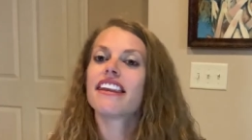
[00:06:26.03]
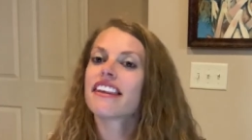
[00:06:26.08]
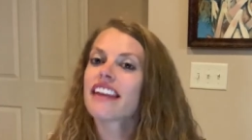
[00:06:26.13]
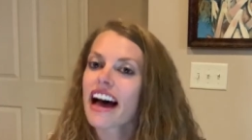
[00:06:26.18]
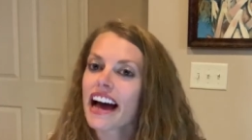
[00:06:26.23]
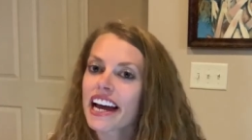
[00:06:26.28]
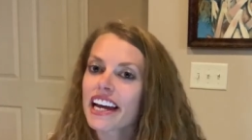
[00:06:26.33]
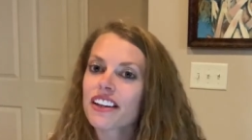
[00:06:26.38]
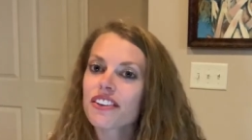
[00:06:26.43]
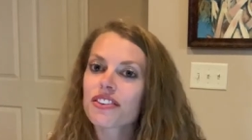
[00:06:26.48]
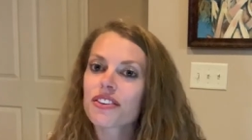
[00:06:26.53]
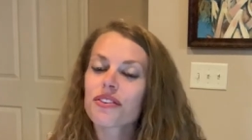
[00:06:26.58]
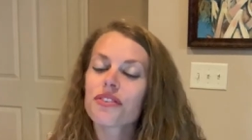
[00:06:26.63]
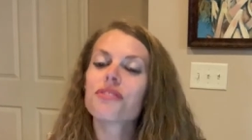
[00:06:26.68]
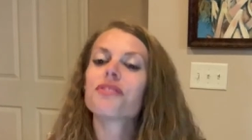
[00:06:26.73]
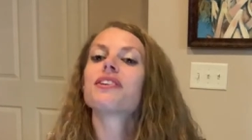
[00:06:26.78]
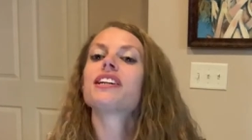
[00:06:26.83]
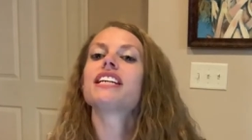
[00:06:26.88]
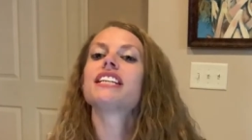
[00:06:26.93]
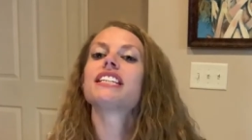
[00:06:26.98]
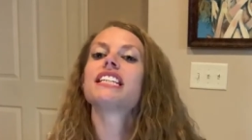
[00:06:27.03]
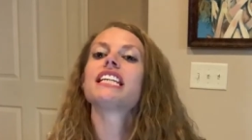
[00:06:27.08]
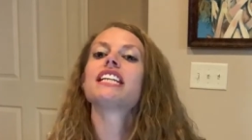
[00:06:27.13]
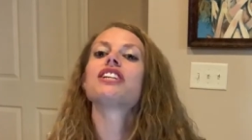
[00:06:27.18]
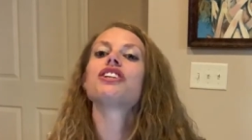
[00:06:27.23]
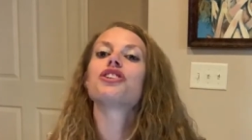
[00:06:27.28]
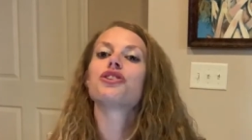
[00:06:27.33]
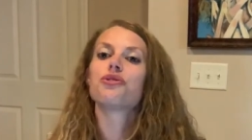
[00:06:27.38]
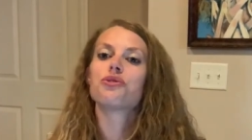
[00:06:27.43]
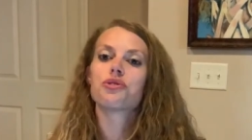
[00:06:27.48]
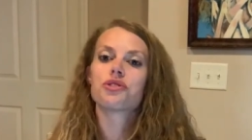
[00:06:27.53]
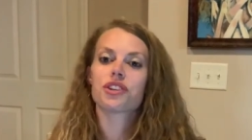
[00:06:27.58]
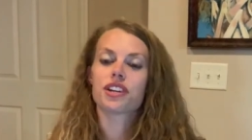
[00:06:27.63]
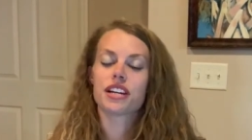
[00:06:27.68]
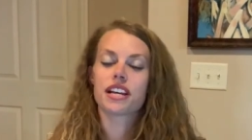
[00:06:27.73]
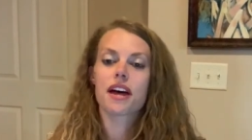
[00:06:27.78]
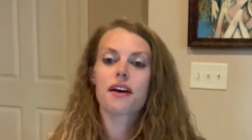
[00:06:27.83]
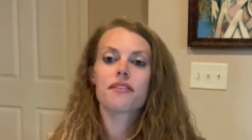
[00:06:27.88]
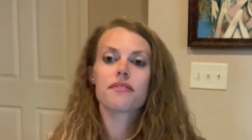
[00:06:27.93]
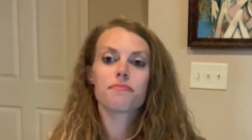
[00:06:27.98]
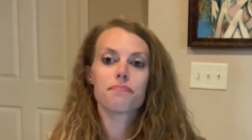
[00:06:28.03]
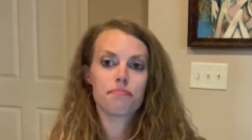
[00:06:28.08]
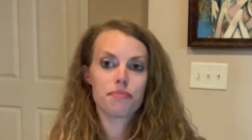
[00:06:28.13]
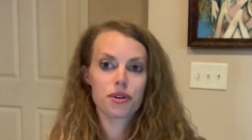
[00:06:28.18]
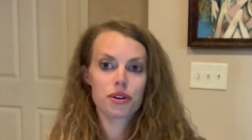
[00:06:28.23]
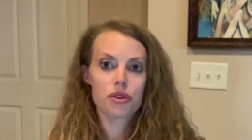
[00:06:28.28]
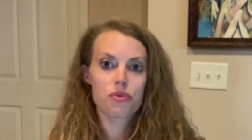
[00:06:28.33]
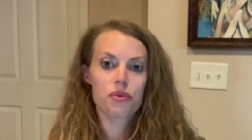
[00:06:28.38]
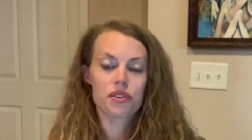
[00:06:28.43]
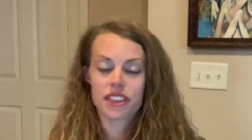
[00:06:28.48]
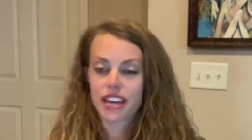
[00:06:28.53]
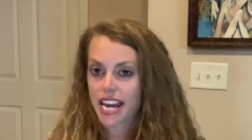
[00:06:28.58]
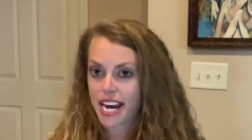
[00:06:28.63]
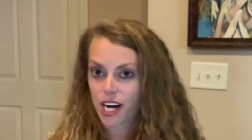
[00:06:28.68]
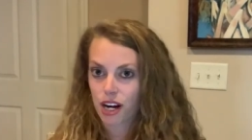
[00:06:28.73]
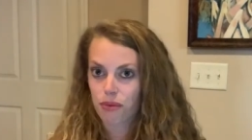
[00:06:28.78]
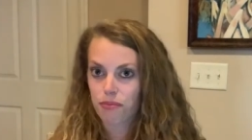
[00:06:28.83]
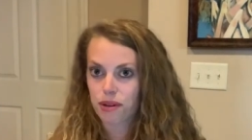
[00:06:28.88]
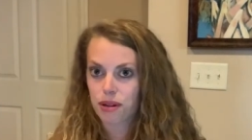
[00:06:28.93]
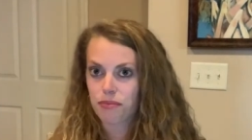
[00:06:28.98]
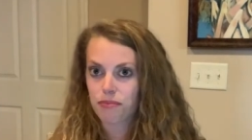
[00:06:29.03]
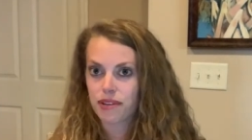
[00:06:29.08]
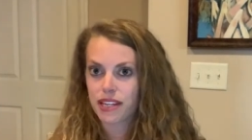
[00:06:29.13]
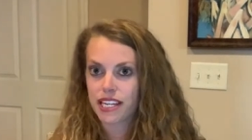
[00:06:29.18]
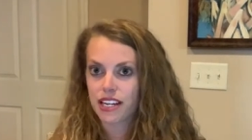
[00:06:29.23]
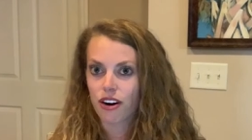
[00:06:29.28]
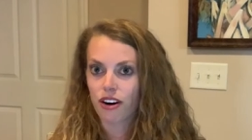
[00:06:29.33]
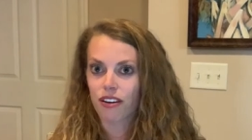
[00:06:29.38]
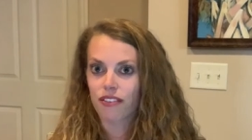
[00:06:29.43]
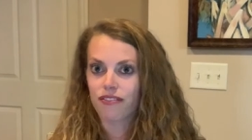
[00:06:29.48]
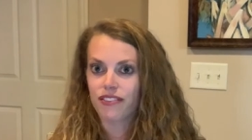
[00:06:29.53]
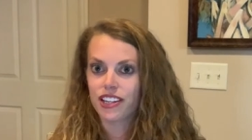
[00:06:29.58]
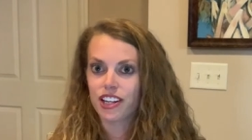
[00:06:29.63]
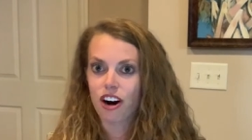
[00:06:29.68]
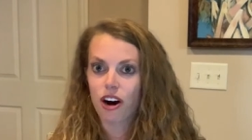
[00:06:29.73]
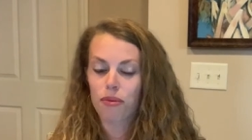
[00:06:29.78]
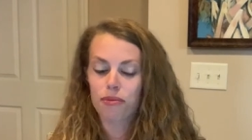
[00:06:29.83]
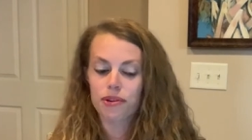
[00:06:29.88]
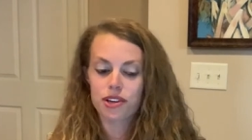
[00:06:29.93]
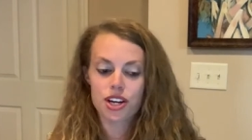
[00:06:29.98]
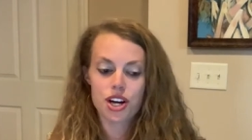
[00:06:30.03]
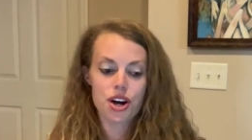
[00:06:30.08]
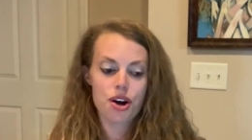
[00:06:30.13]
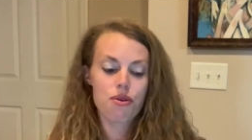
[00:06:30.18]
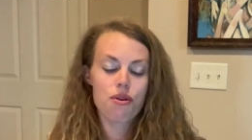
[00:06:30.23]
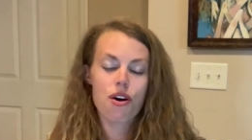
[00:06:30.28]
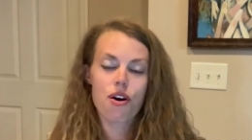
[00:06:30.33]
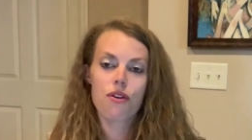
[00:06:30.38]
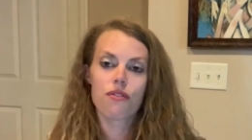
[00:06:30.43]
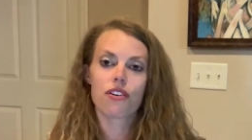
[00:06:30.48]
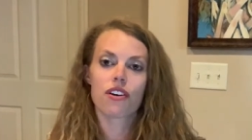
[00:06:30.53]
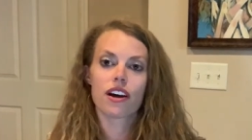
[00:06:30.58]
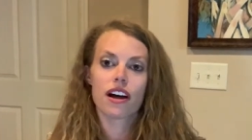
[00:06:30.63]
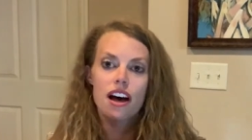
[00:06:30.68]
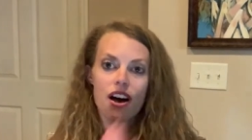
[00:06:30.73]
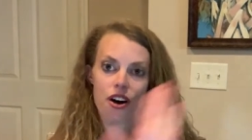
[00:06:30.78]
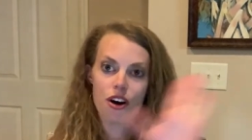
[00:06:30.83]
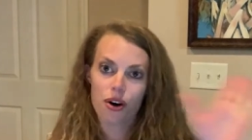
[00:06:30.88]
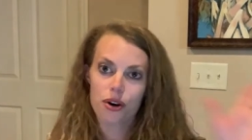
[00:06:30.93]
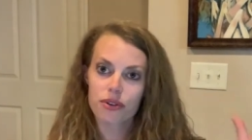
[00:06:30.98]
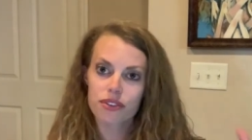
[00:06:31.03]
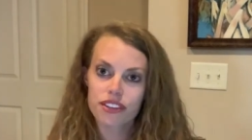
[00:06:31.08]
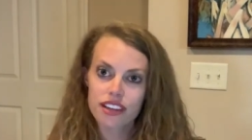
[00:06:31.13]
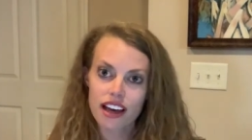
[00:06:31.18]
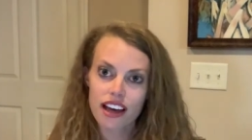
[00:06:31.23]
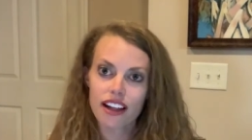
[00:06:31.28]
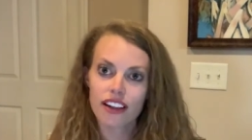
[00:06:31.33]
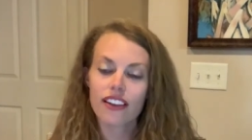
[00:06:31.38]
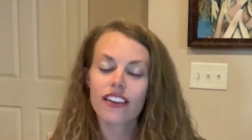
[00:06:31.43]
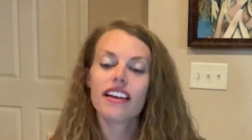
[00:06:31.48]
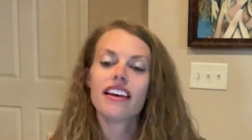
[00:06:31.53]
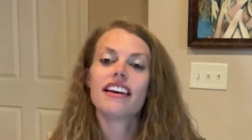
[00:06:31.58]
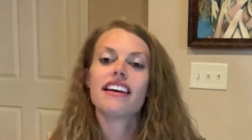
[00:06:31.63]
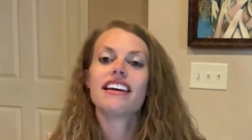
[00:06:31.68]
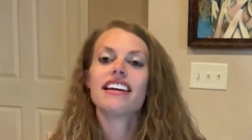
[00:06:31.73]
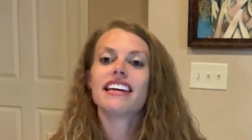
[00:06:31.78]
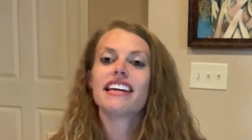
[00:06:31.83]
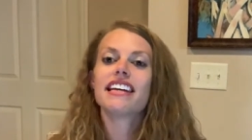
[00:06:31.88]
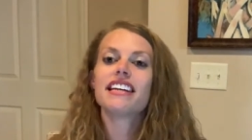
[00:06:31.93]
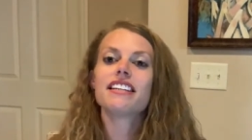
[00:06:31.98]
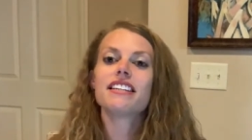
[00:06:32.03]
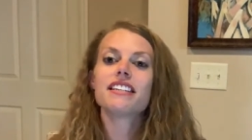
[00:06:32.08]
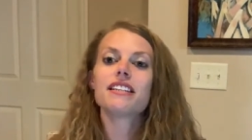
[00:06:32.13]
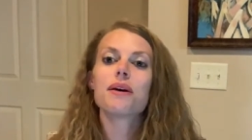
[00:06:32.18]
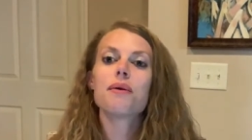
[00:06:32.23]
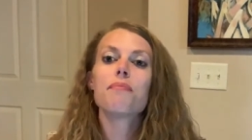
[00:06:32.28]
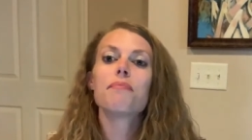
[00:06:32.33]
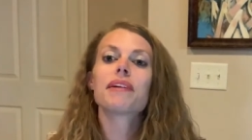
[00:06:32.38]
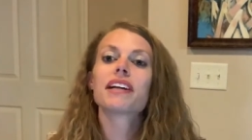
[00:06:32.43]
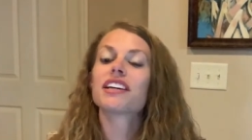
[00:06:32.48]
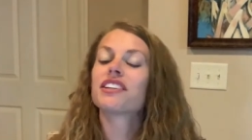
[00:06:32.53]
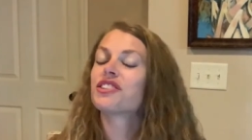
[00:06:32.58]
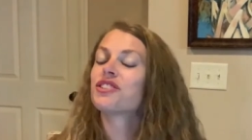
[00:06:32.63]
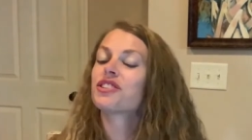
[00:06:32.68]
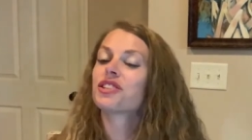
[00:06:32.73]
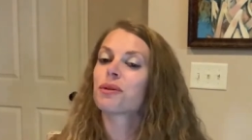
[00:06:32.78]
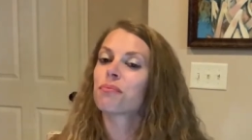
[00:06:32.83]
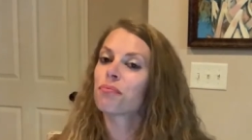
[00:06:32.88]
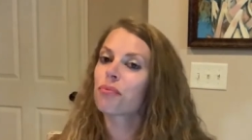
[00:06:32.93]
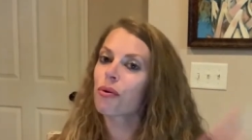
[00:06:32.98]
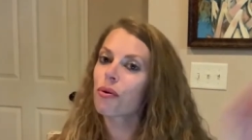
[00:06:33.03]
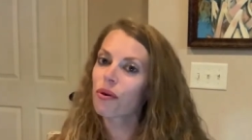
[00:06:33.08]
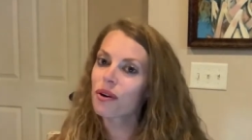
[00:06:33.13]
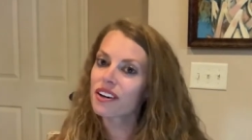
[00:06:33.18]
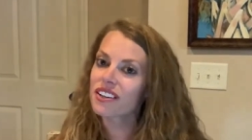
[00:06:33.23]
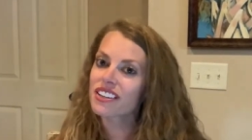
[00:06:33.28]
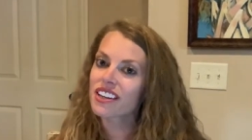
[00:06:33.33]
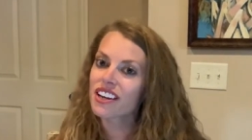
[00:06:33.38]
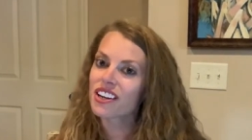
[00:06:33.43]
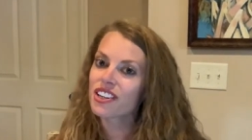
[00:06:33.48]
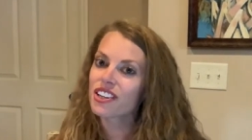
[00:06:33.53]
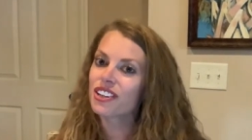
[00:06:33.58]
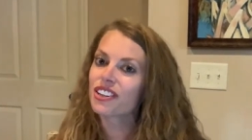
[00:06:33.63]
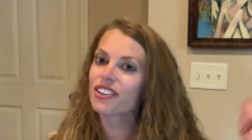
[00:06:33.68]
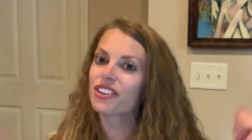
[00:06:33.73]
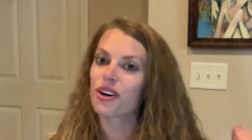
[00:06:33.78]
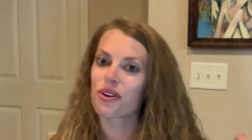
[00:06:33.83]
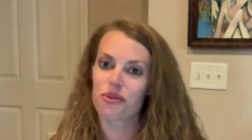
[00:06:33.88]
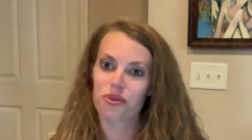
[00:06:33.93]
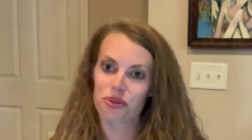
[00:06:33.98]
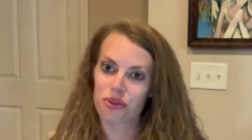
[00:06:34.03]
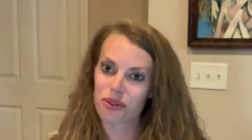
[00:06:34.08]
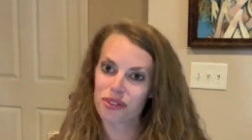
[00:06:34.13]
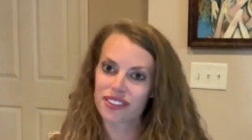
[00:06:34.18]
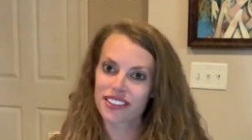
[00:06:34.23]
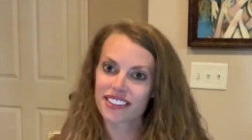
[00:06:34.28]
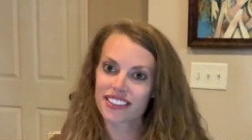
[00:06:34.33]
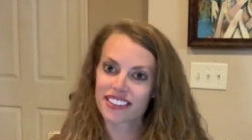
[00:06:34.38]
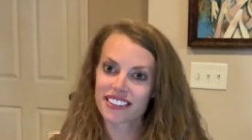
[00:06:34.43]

9th reason you should book with Airbnb or VRBO over a hotel is because you support your locals.